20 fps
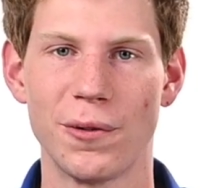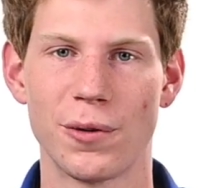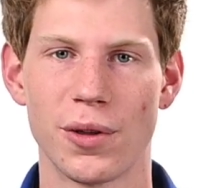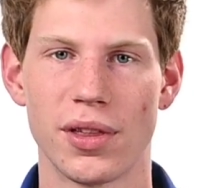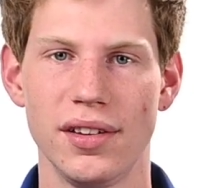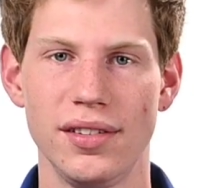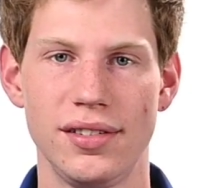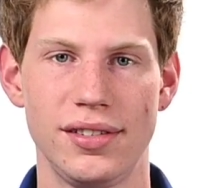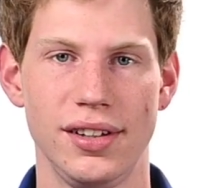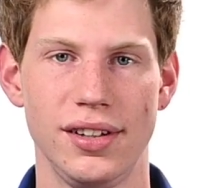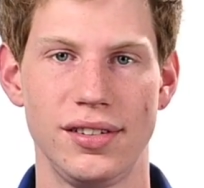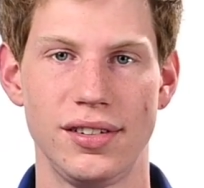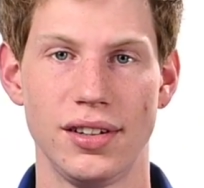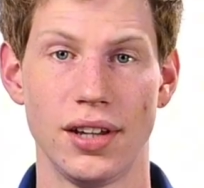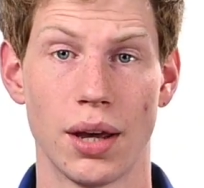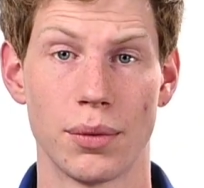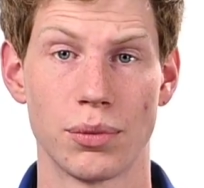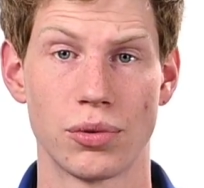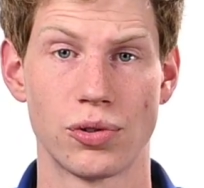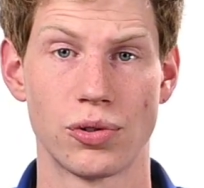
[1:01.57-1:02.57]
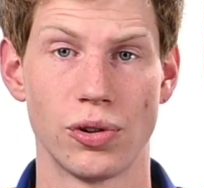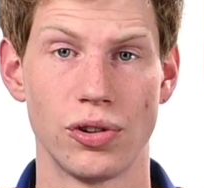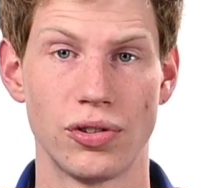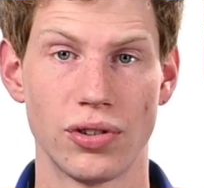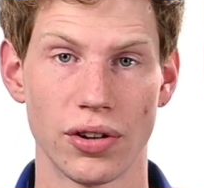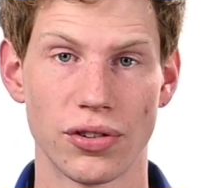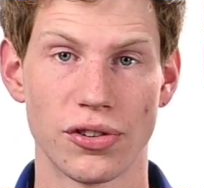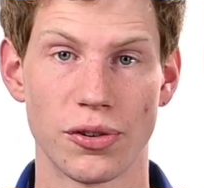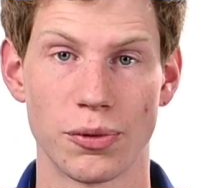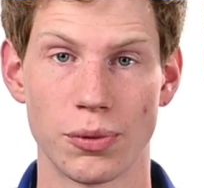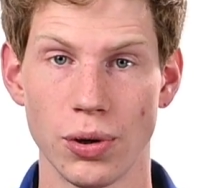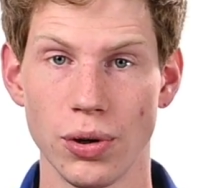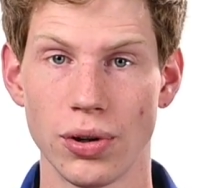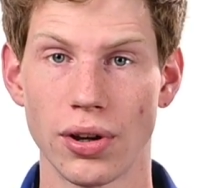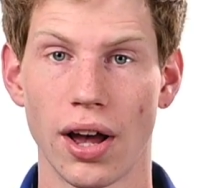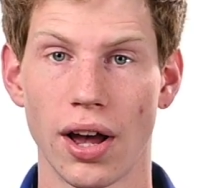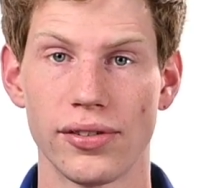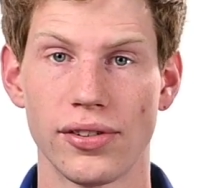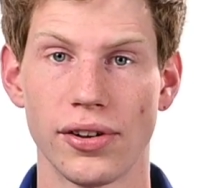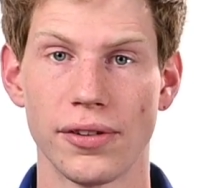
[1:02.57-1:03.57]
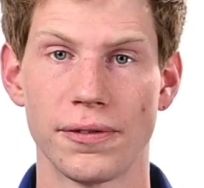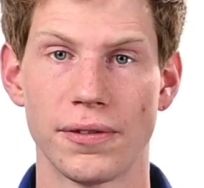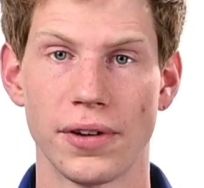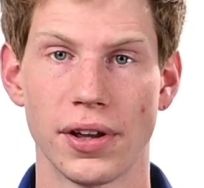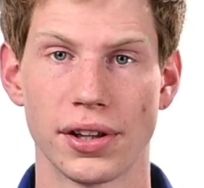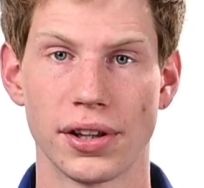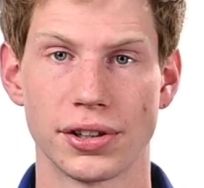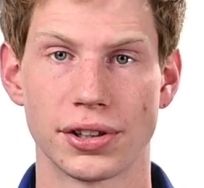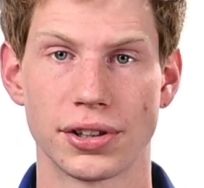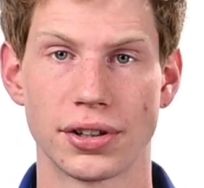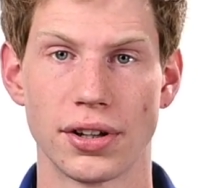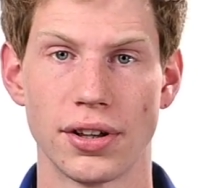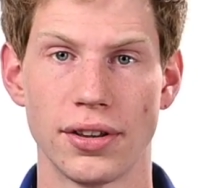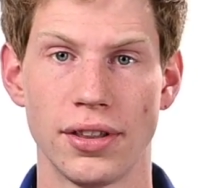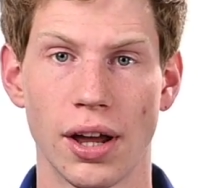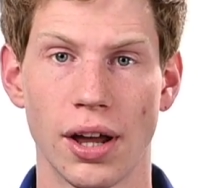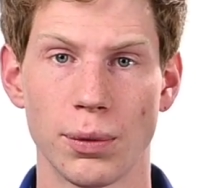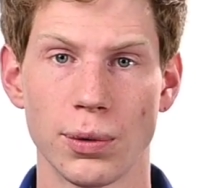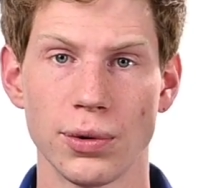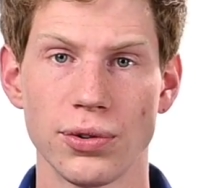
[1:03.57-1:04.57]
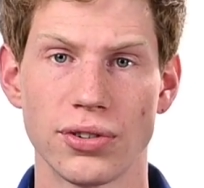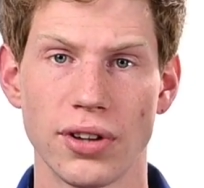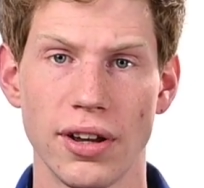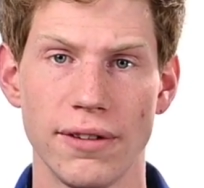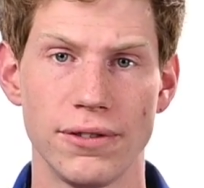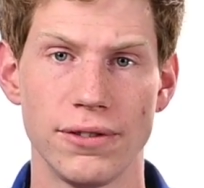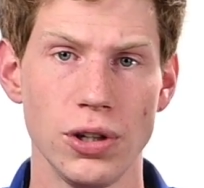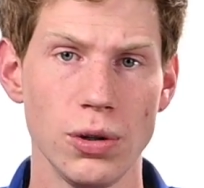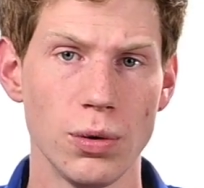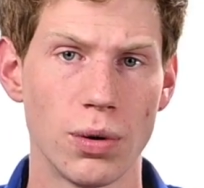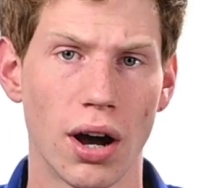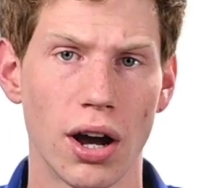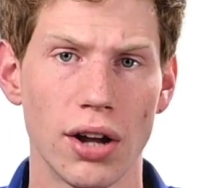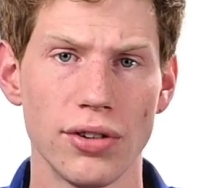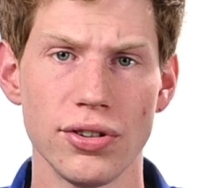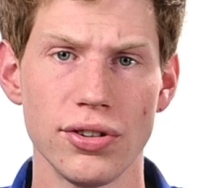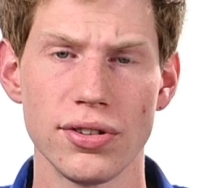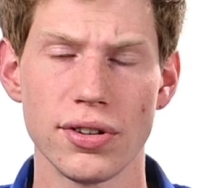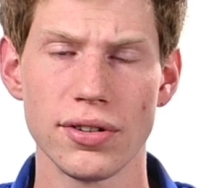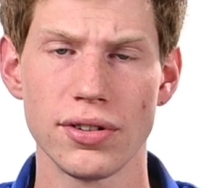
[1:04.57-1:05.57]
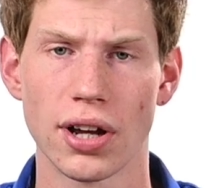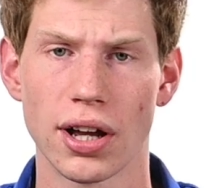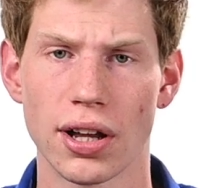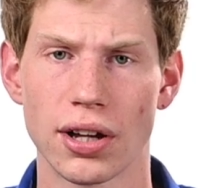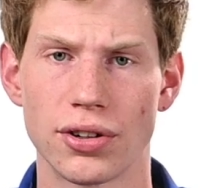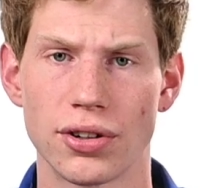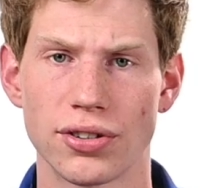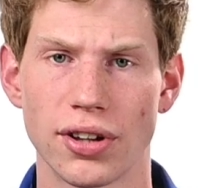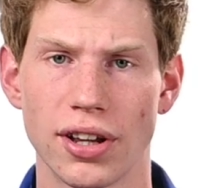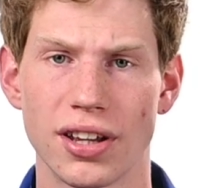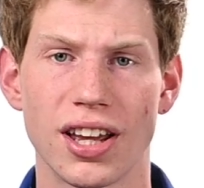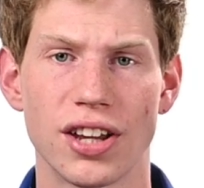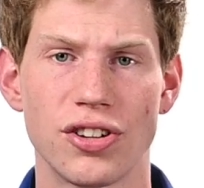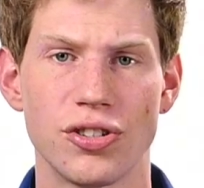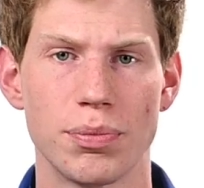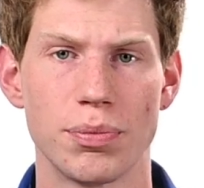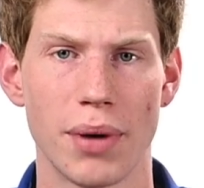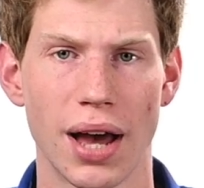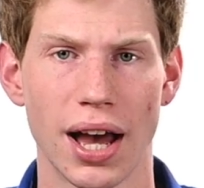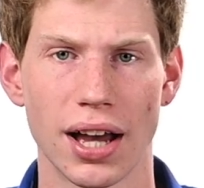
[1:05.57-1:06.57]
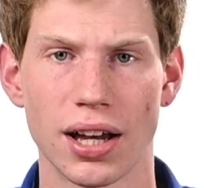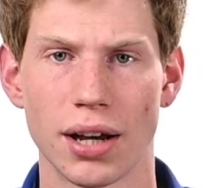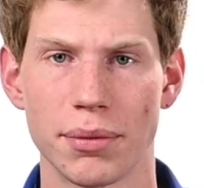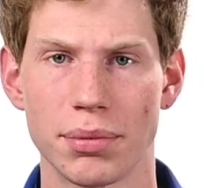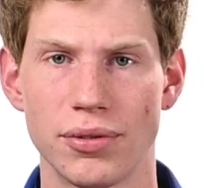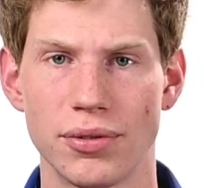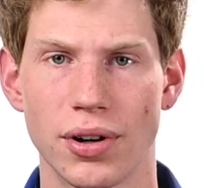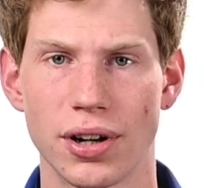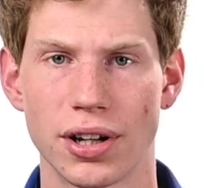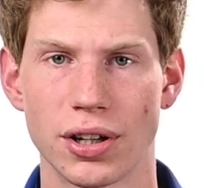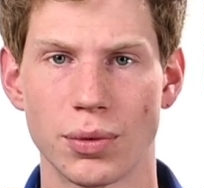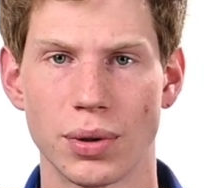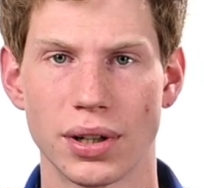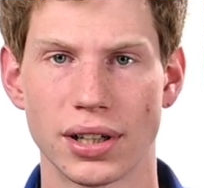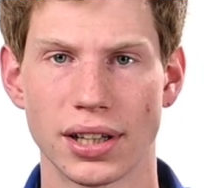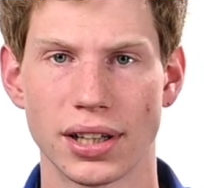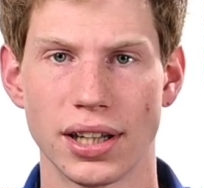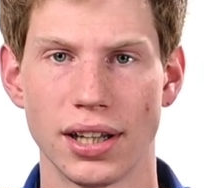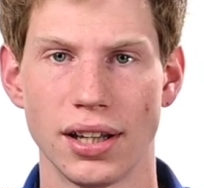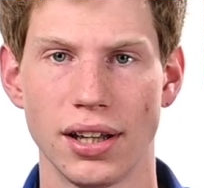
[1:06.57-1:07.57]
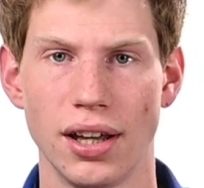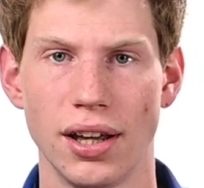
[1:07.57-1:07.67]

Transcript: for these TCMs to address the root cause of the failure that will save you hundreds of dollars and get you back up and running quickly.